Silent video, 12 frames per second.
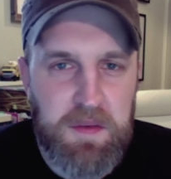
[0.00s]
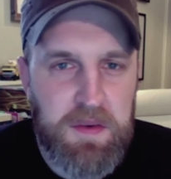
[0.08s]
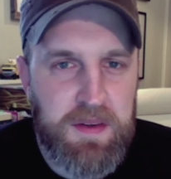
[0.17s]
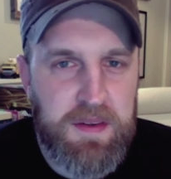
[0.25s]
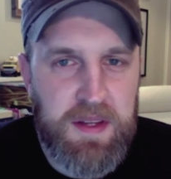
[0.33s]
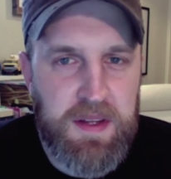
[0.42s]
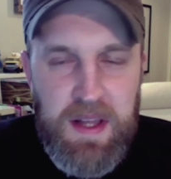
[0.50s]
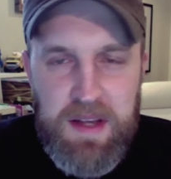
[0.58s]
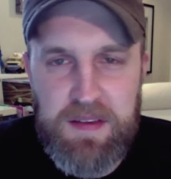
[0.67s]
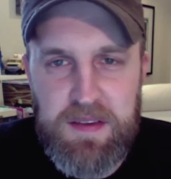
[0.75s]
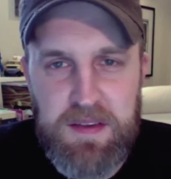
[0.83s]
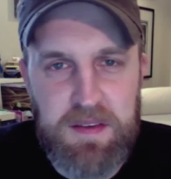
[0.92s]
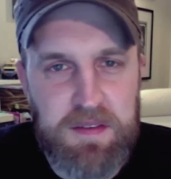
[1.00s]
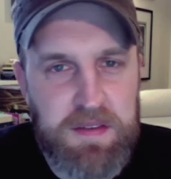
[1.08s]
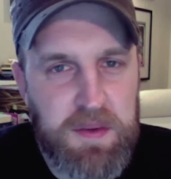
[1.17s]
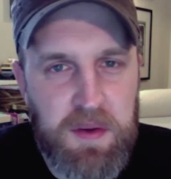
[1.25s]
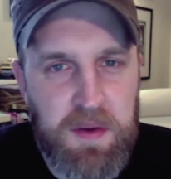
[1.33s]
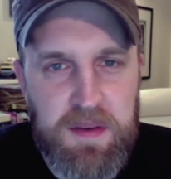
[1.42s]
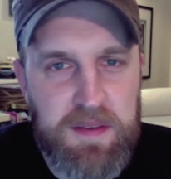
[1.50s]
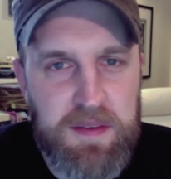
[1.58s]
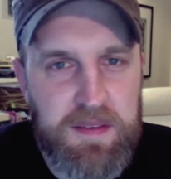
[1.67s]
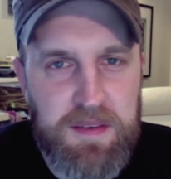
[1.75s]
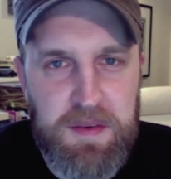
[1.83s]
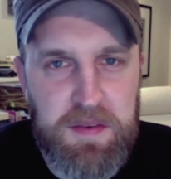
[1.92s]
were just a collection of stories
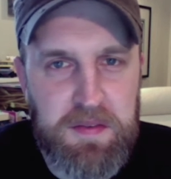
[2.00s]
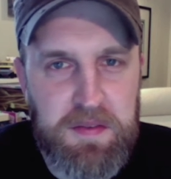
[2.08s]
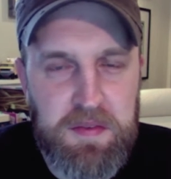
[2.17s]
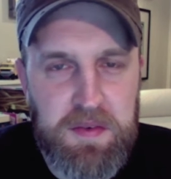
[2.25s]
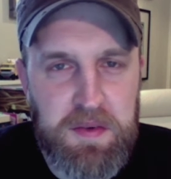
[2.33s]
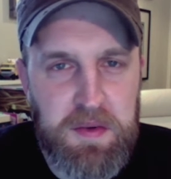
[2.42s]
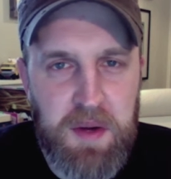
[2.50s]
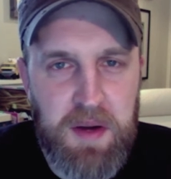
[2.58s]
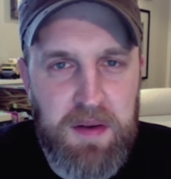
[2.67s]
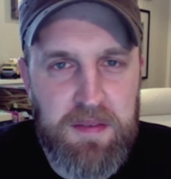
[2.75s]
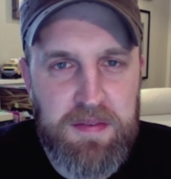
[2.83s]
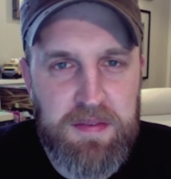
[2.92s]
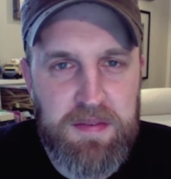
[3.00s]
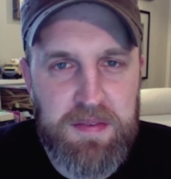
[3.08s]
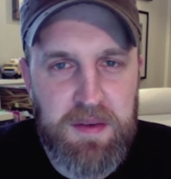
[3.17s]
that sort of grew out of